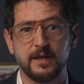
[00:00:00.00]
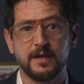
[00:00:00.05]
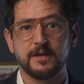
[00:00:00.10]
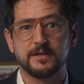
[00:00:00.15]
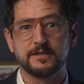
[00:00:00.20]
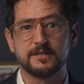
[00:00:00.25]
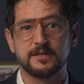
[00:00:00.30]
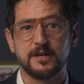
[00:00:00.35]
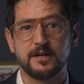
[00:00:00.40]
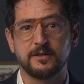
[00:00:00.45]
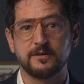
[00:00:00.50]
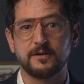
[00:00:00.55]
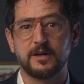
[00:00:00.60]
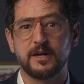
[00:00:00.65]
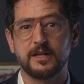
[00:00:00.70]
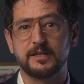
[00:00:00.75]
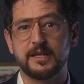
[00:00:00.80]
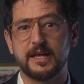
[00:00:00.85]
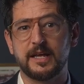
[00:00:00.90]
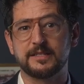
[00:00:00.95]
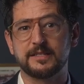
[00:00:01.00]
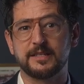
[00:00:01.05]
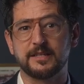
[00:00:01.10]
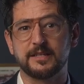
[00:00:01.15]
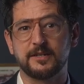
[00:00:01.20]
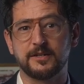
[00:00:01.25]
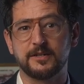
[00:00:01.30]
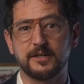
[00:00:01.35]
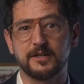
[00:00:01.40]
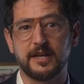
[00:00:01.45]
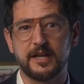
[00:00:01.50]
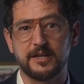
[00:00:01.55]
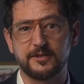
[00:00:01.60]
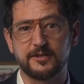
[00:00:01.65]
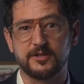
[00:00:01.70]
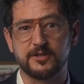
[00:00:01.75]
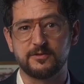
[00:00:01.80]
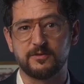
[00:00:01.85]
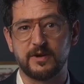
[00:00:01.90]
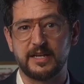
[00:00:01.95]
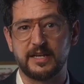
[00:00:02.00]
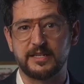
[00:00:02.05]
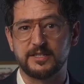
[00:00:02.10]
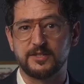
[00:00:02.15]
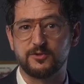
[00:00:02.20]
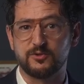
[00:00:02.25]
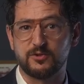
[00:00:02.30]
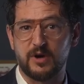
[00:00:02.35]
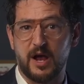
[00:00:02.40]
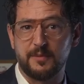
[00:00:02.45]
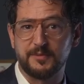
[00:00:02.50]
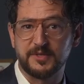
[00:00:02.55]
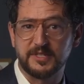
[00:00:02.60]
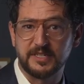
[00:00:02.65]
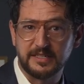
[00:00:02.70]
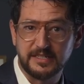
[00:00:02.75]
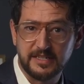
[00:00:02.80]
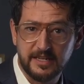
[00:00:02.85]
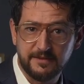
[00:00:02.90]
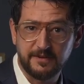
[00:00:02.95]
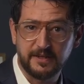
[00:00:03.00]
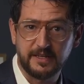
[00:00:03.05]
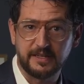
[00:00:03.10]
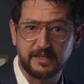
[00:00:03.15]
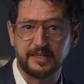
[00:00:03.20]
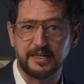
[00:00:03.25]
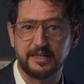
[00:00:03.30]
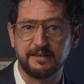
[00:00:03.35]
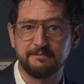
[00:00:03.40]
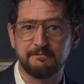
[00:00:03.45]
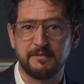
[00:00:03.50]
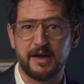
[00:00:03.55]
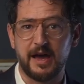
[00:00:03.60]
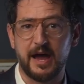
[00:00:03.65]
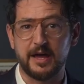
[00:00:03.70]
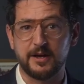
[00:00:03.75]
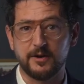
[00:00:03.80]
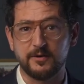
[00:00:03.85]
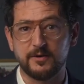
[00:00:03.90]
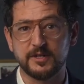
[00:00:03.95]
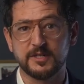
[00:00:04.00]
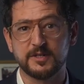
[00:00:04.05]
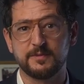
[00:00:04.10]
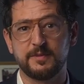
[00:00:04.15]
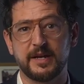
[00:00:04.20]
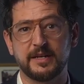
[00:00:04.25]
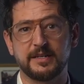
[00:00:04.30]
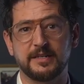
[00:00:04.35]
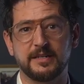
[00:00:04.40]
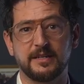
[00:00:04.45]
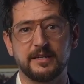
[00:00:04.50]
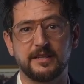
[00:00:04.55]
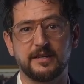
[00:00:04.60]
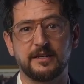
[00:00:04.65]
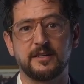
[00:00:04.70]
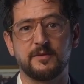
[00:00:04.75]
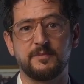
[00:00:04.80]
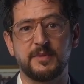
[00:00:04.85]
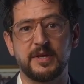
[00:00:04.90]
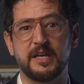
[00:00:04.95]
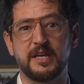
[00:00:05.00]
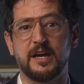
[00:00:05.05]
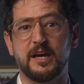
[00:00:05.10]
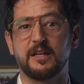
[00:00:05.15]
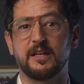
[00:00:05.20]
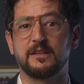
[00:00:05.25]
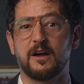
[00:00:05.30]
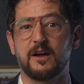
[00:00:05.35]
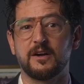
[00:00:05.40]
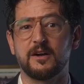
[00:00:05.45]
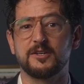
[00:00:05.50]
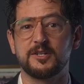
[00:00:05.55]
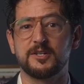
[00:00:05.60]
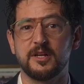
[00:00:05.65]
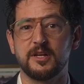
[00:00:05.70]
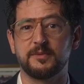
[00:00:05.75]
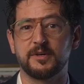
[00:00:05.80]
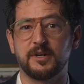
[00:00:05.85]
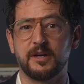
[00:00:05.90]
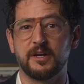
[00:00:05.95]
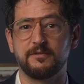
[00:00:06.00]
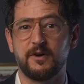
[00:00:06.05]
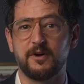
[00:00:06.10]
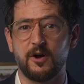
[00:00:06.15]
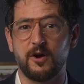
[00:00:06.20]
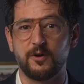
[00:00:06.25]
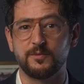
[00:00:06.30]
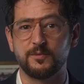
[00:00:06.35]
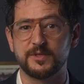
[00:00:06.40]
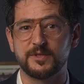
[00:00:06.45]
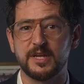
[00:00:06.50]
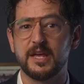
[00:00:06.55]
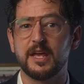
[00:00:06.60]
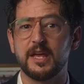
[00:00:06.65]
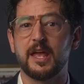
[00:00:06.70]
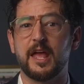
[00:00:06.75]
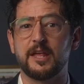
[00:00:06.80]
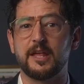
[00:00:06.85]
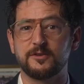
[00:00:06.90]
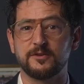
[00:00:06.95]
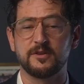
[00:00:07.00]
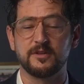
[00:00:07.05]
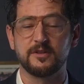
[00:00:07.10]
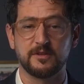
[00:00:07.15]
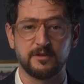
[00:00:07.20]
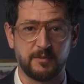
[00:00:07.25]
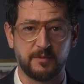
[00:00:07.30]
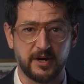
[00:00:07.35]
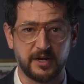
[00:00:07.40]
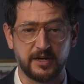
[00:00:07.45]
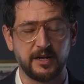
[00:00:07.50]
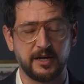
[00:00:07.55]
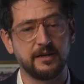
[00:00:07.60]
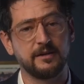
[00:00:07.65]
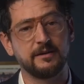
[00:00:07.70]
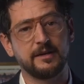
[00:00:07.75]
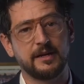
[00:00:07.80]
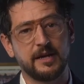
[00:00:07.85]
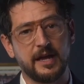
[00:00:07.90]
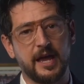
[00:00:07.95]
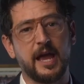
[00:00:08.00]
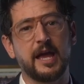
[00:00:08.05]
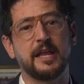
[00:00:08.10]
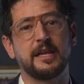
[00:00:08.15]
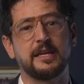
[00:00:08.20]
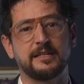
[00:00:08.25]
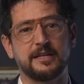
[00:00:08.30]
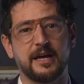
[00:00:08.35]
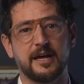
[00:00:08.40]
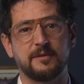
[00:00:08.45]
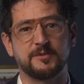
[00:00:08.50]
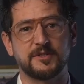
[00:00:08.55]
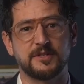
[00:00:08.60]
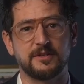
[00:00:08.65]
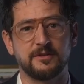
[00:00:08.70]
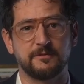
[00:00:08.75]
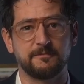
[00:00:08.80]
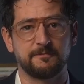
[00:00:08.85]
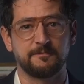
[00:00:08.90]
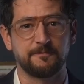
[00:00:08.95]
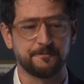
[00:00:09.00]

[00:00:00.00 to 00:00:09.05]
So, unless the current interest rates drop significantly, I don't expect there to be a large number of homes entering the market anytime soon.